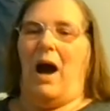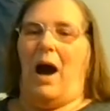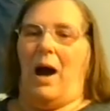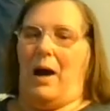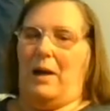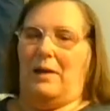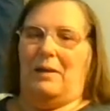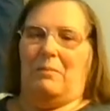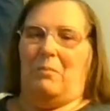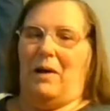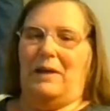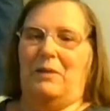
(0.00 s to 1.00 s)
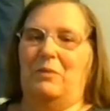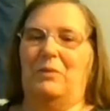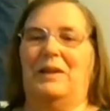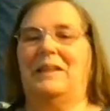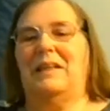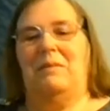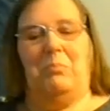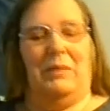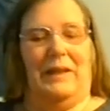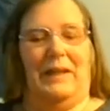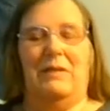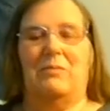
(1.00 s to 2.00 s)
My only
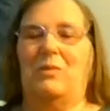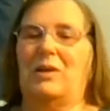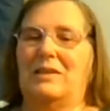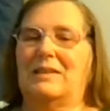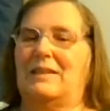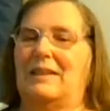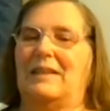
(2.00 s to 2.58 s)
complaint was